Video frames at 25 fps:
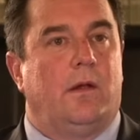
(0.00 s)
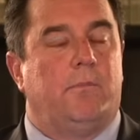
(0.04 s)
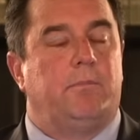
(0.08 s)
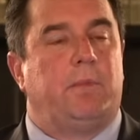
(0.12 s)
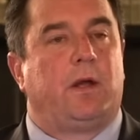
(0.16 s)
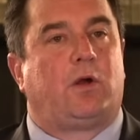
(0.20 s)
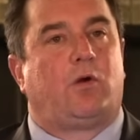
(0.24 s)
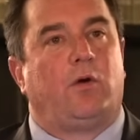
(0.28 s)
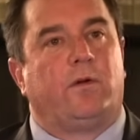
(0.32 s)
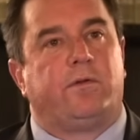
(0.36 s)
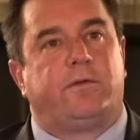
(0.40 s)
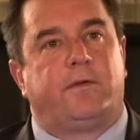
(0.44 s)

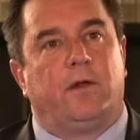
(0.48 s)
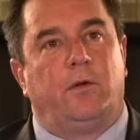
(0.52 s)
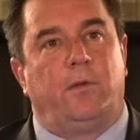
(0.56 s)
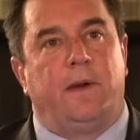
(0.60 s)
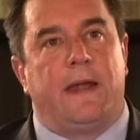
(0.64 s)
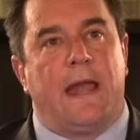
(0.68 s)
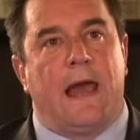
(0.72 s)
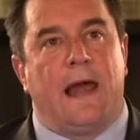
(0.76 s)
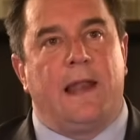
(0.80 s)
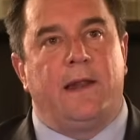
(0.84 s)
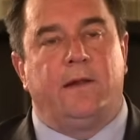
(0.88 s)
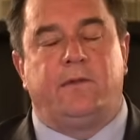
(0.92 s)
Because the
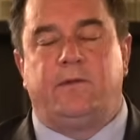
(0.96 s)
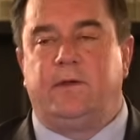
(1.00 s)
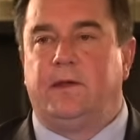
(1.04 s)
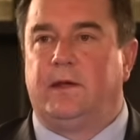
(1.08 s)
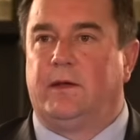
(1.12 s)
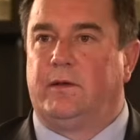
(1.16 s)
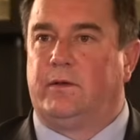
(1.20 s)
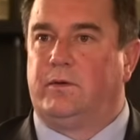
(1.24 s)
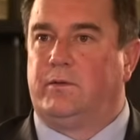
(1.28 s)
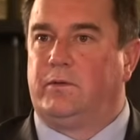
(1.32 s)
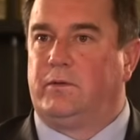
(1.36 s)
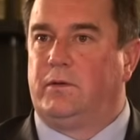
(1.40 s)
reality
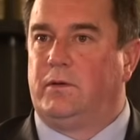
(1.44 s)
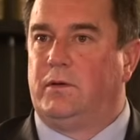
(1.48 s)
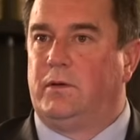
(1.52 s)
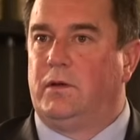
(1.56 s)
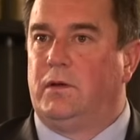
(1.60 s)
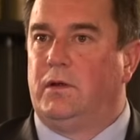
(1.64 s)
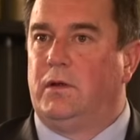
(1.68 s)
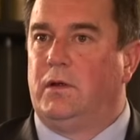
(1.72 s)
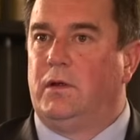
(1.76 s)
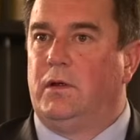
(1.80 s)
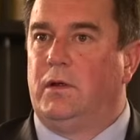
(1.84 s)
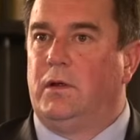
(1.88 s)
is,
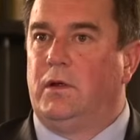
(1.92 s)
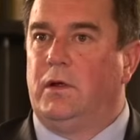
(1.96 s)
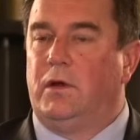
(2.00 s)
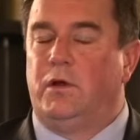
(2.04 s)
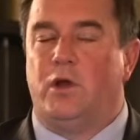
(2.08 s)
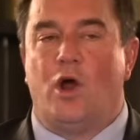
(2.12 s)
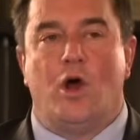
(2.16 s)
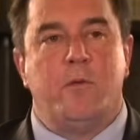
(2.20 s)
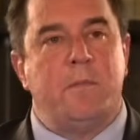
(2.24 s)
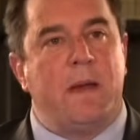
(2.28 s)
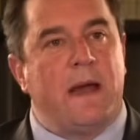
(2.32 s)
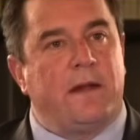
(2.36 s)

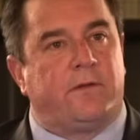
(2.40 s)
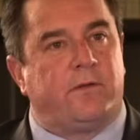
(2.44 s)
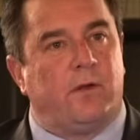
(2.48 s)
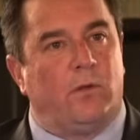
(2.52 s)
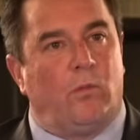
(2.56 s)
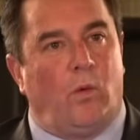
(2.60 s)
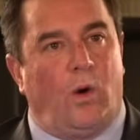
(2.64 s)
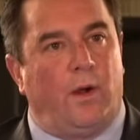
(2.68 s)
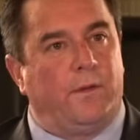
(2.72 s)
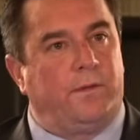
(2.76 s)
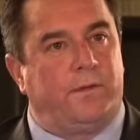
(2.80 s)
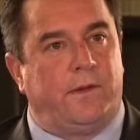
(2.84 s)
no matter
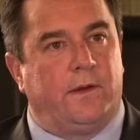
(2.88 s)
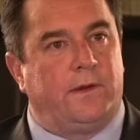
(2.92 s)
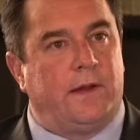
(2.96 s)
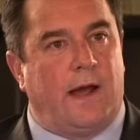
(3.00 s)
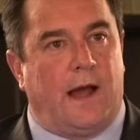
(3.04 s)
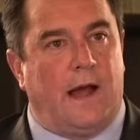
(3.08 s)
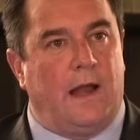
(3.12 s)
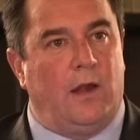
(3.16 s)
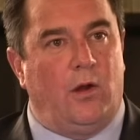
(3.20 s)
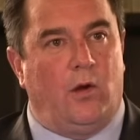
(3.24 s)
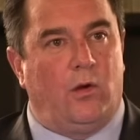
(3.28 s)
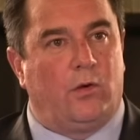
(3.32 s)
what the
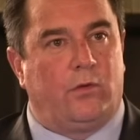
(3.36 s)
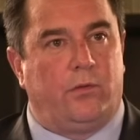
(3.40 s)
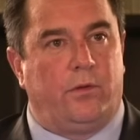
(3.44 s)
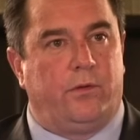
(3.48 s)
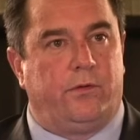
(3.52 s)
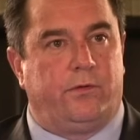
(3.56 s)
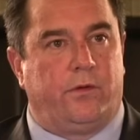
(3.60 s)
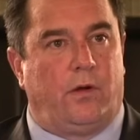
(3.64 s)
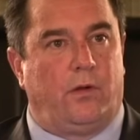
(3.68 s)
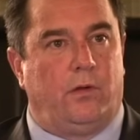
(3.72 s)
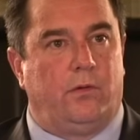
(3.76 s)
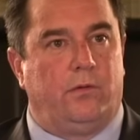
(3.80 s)
dialogue
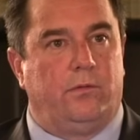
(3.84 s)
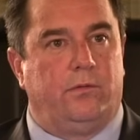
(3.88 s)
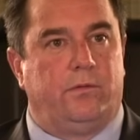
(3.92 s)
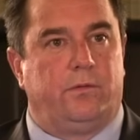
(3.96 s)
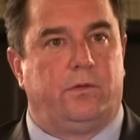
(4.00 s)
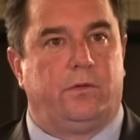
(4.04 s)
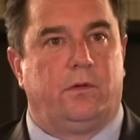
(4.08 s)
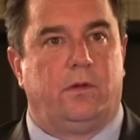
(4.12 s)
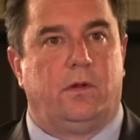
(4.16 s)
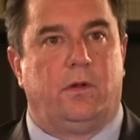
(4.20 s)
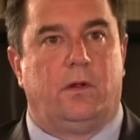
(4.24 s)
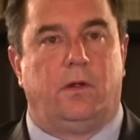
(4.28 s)

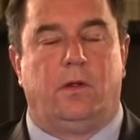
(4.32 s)
resolves,